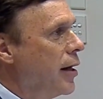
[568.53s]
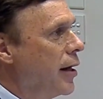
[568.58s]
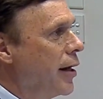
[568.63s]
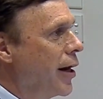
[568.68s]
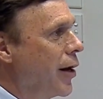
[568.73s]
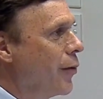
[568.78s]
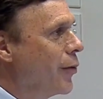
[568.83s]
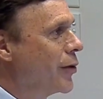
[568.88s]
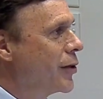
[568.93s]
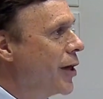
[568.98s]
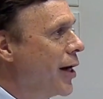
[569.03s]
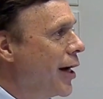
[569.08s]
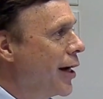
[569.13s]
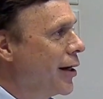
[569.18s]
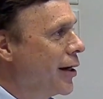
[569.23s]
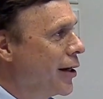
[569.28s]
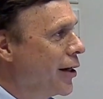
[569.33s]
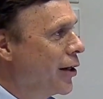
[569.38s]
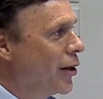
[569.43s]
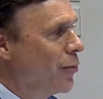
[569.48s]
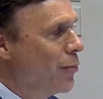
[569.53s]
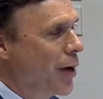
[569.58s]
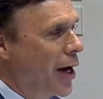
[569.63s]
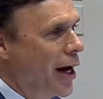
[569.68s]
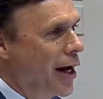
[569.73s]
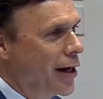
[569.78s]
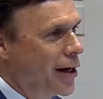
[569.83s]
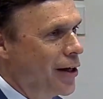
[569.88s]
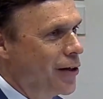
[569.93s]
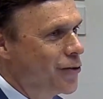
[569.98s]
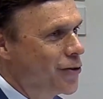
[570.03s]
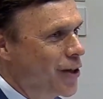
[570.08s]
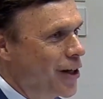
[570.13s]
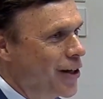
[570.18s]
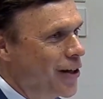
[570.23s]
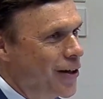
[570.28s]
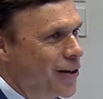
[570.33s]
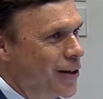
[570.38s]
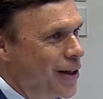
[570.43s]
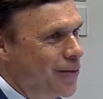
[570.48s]
he was hiding in the baggage. He
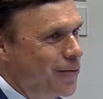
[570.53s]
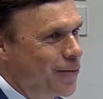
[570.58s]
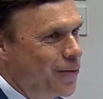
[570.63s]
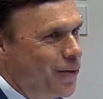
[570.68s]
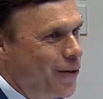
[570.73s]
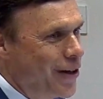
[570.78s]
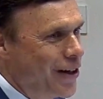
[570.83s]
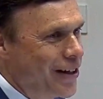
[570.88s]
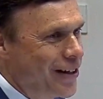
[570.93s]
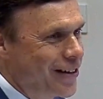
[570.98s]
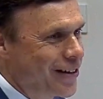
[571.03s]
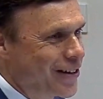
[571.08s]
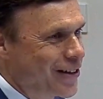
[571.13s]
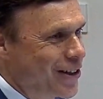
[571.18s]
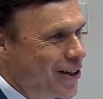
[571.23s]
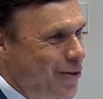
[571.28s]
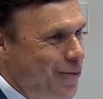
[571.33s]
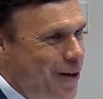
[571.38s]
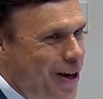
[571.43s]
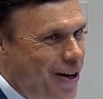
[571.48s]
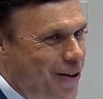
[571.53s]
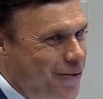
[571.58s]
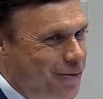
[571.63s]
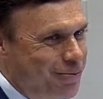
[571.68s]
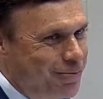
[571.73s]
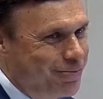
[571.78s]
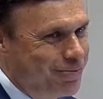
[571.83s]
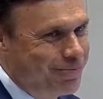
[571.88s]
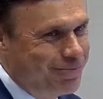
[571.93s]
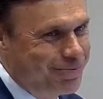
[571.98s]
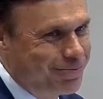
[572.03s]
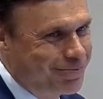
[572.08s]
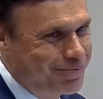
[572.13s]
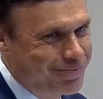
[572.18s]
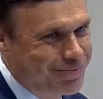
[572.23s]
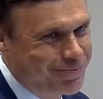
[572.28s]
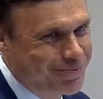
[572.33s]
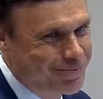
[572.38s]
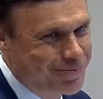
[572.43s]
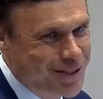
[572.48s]
didn't even want to come out
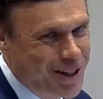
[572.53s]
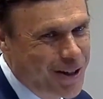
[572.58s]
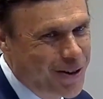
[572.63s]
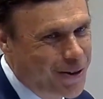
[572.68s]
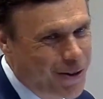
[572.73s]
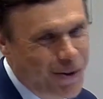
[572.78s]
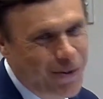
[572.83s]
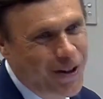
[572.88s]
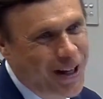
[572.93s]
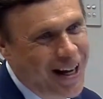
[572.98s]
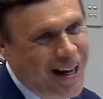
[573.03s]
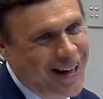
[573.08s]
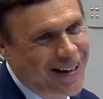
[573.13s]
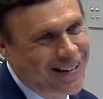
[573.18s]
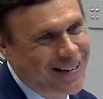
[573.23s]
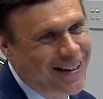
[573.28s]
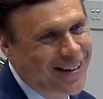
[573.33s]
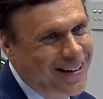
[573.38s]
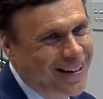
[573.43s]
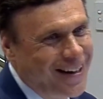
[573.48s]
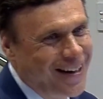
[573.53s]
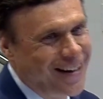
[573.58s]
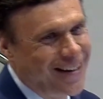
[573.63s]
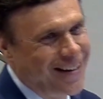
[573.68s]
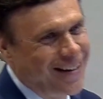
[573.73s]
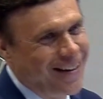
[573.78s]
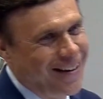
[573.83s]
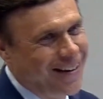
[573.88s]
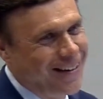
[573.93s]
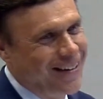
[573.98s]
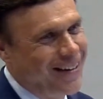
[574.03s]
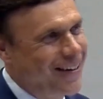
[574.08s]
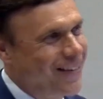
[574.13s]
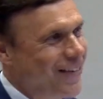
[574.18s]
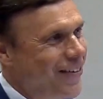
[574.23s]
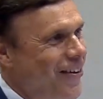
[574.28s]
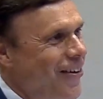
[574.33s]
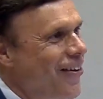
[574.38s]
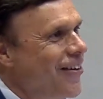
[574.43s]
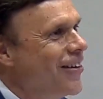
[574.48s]
and do that at
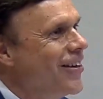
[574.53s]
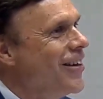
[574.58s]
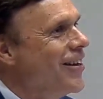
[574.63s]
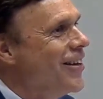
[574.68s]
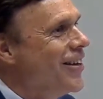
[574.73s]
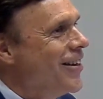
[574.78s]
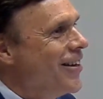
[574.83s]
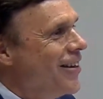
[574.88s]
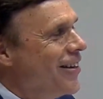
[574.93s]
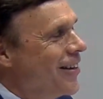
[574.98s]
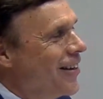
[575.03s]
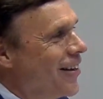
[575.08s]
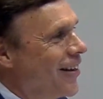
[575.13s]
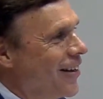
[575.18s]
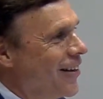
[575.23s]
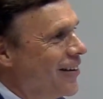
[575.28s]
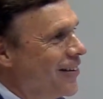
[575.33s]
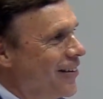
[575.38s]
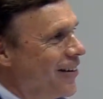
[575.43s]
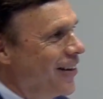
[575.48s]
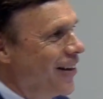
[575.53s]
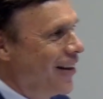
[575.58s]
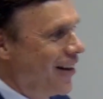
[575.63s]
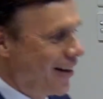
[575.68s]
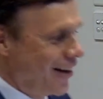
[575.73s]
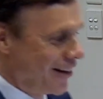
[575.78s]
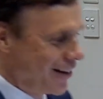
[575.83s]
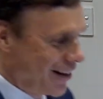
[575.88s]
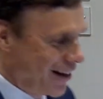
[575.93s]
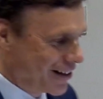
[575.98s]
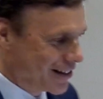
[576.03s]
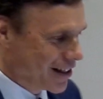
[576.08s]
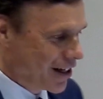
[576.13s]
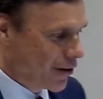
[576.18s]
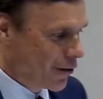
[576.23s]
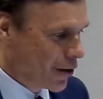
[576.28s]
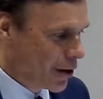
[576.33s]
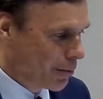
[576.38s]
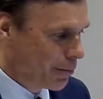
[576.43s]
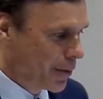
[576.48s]
all. And that's how
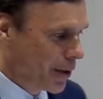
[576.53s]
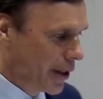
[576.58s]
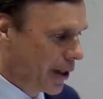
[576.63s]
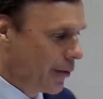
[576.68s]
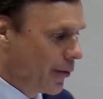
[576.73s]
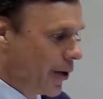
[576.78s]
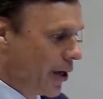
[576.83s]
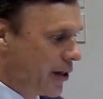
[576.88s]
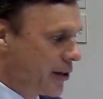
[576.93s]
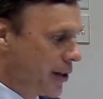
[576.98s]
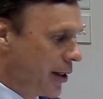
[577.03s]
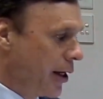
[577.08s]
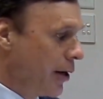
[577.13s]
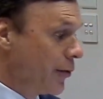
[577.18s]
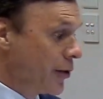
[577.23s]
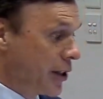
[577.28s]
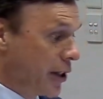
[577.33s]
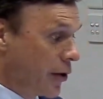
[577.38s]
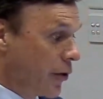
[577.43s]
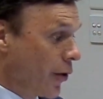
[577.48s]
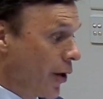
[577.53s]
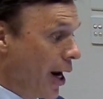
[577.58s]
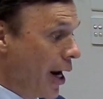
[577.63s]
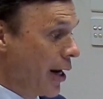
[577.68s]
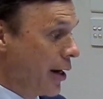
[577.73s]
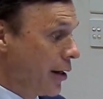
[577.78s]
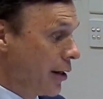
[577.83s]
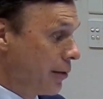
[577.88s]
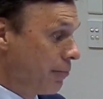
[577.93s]
humble he was. And he was a great